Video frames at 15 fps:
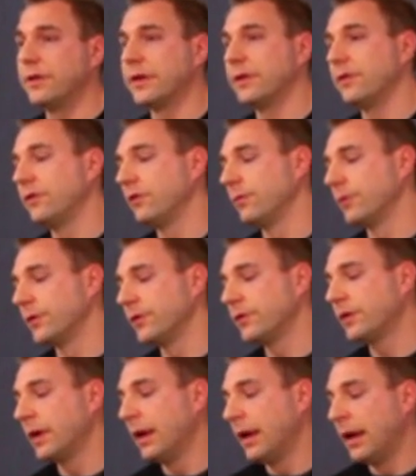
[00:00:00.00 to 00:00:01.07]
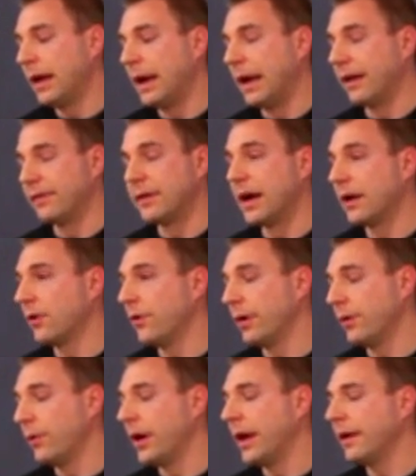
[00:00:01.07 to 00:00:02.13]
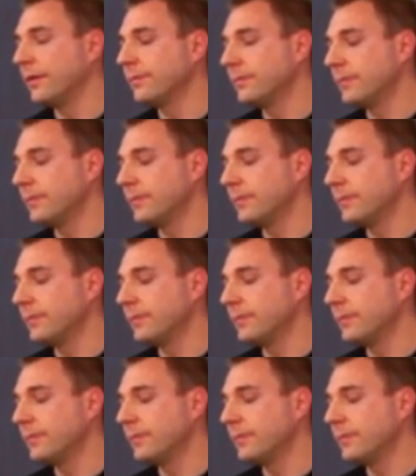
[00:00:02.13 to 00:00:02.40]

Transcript: to consumers. And it's not going away.